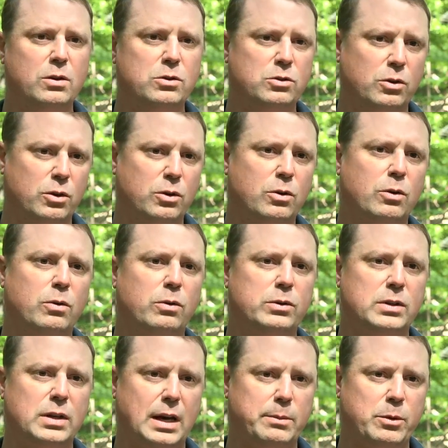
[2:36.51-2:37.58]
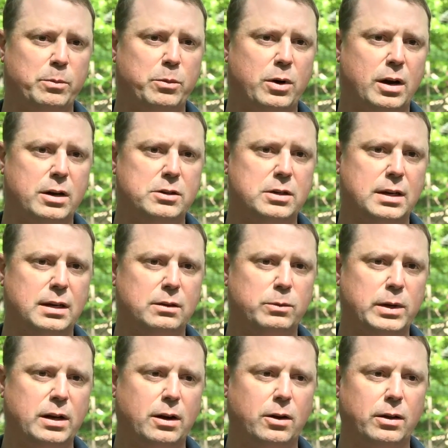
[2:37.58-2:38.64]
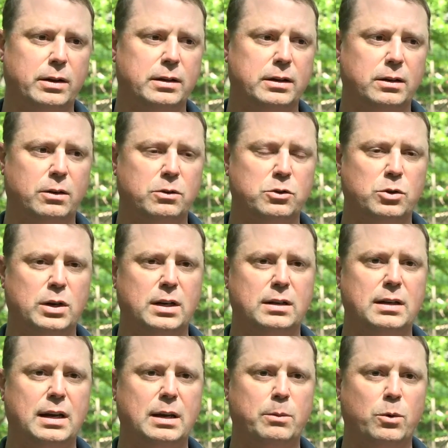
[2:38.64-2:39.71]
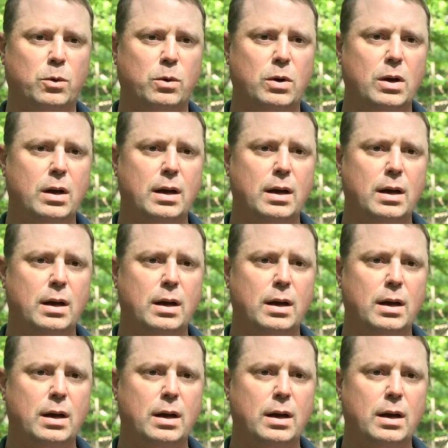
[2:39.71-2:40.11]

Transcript: circle type of project. We call it, you know, treat a table.